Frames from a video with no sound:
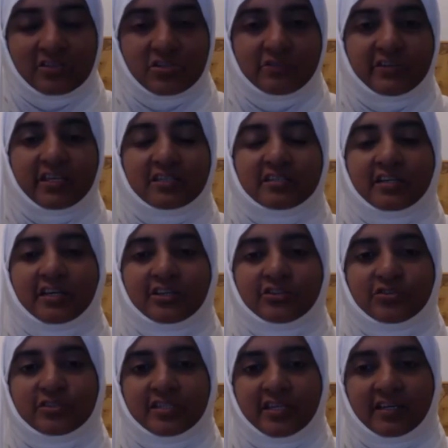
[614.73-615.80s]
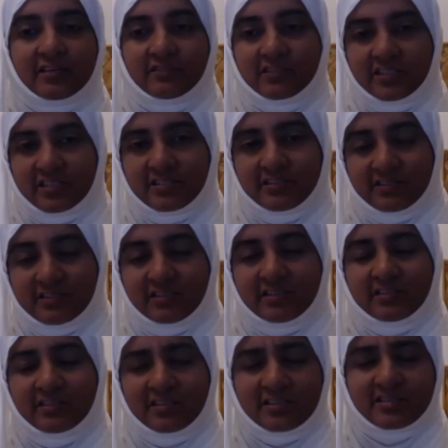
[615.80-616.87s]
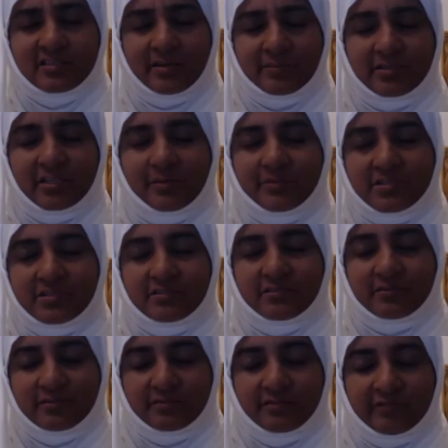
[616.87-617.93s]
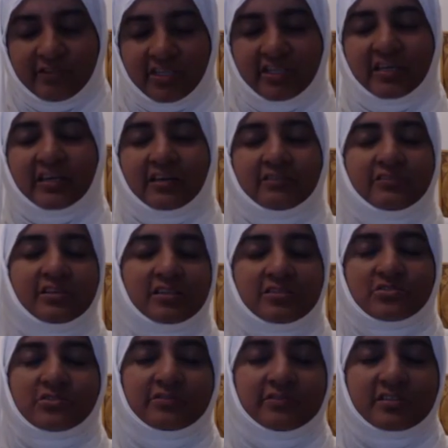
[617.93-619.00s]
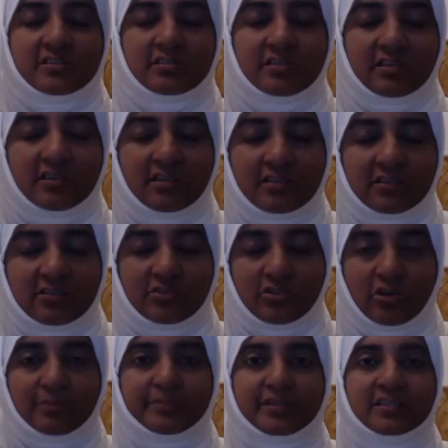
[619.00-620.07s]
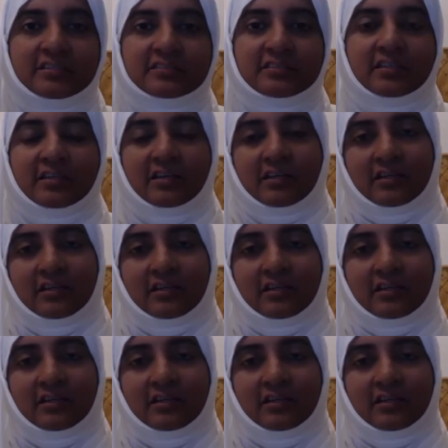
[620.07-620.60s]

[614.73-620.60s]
So we are trying to take these these sometimes very heavy and sophisticated topics